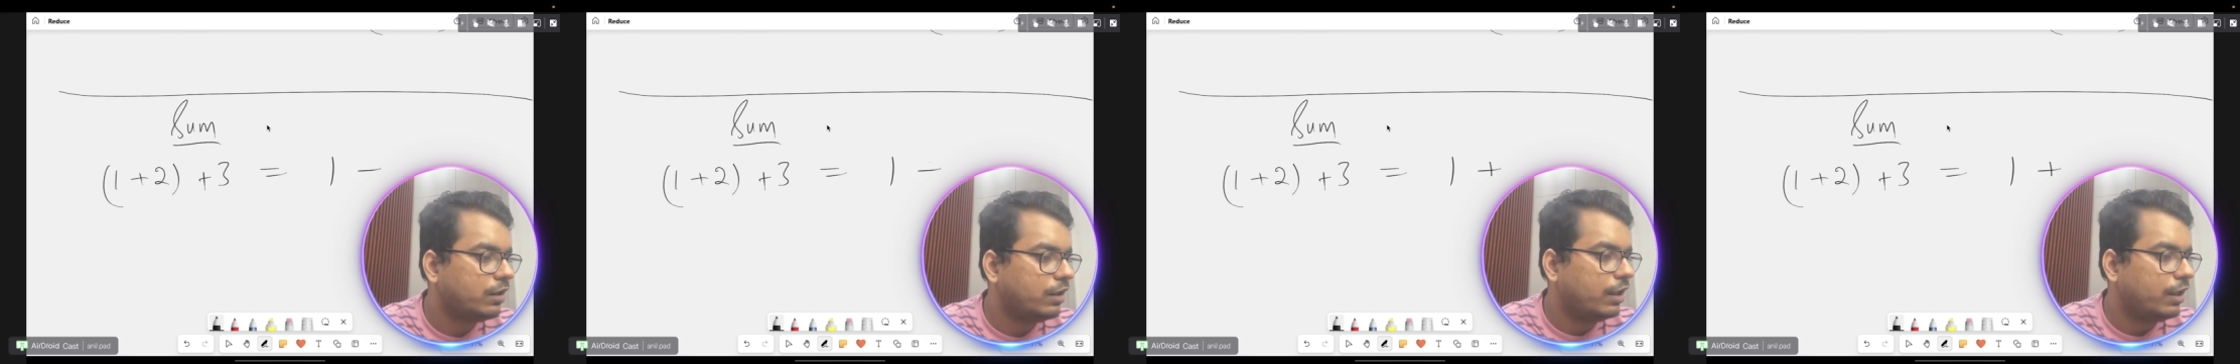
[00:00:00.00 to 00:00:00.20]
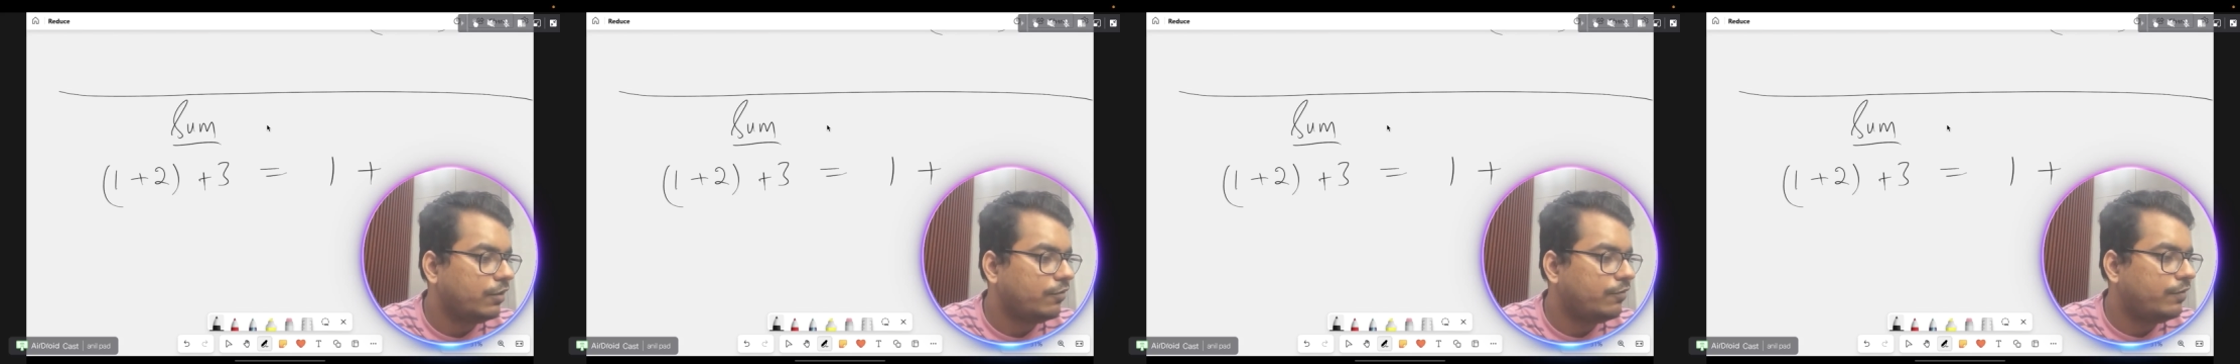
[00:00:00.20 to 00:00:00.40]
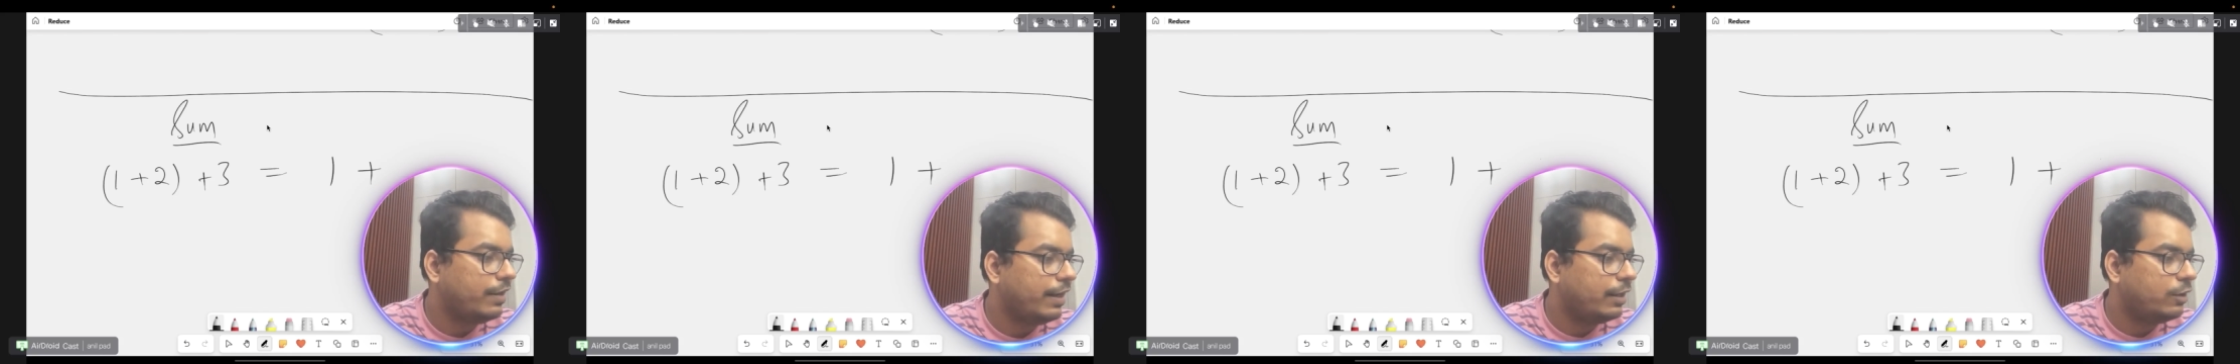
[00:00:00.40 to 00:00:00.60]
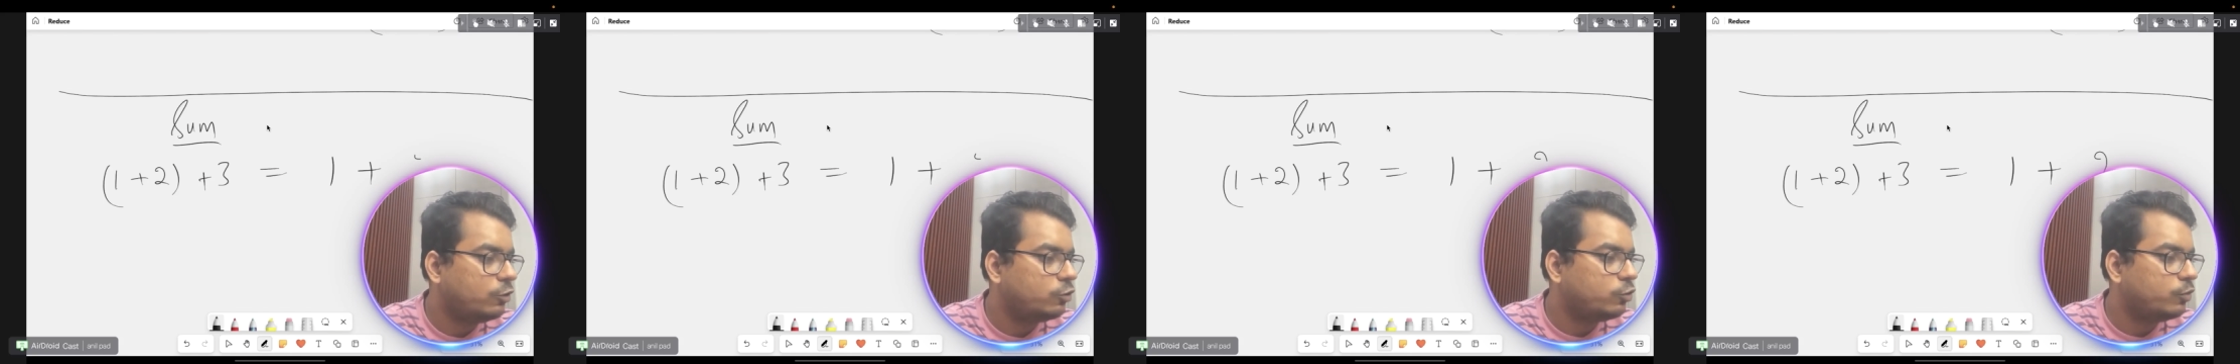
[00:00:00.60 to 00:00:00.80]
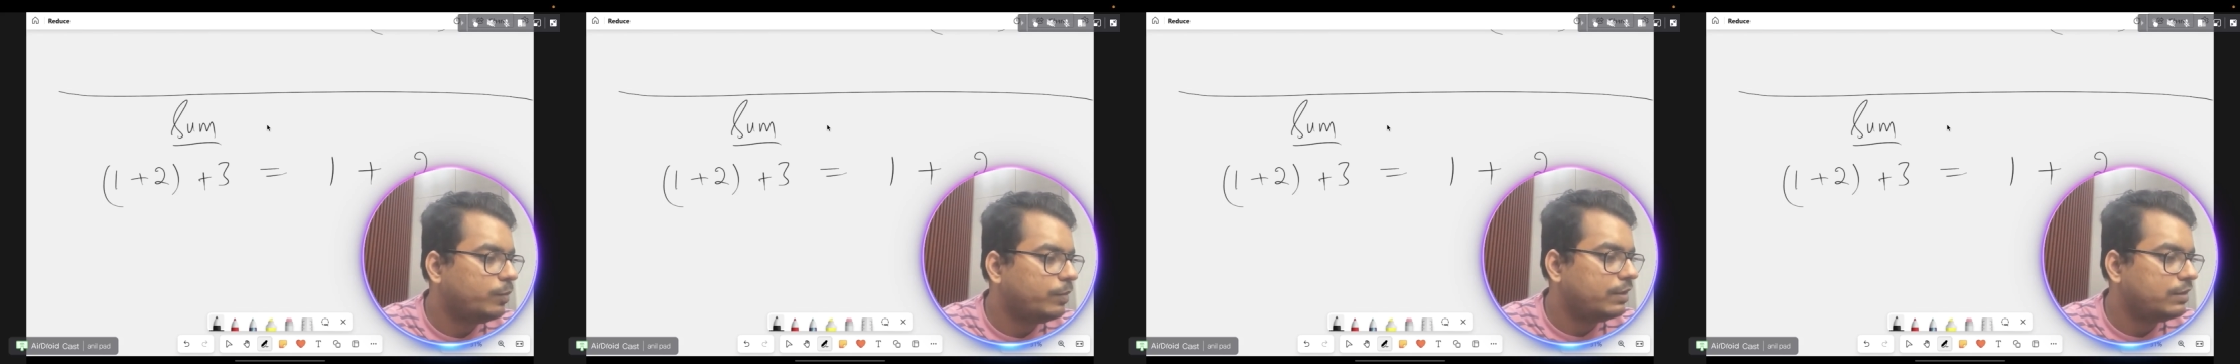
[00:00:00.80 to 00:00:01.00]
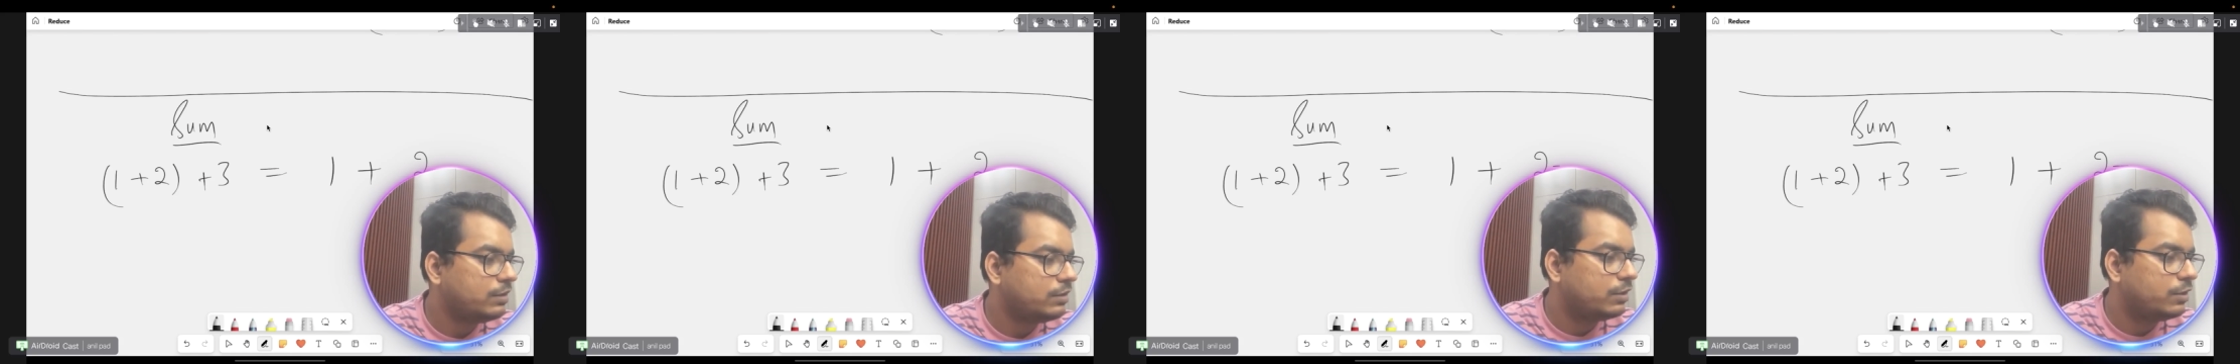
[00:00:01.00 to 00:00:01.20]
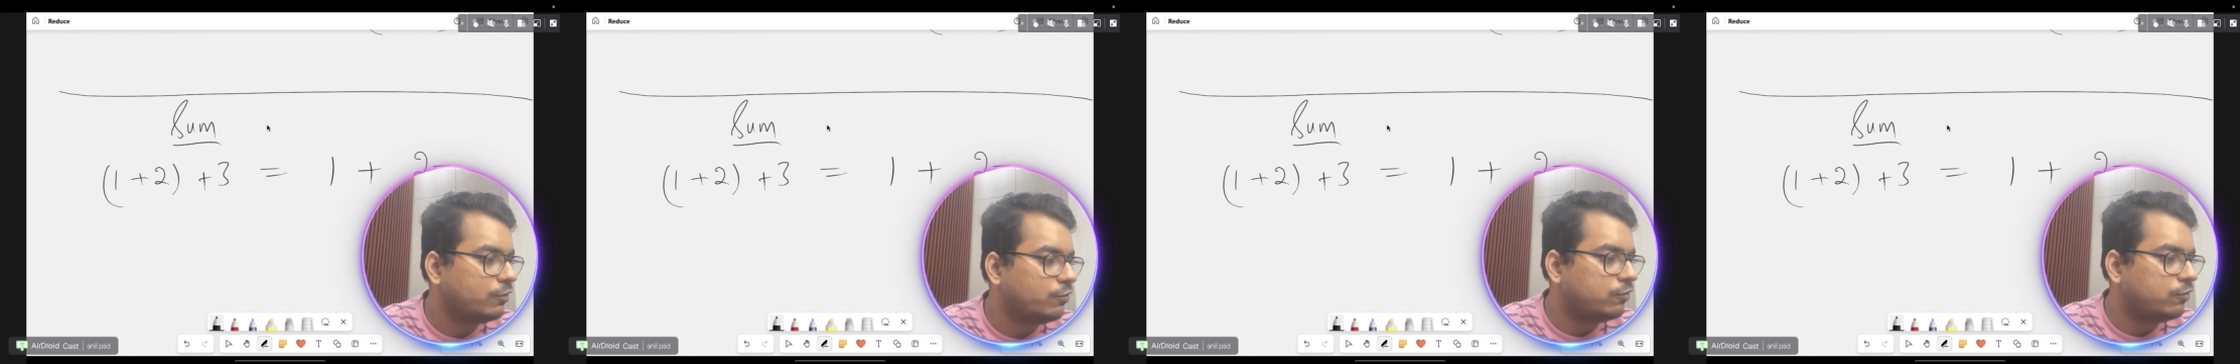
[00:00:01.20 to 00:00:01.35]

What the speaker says: if we add 2 plus 3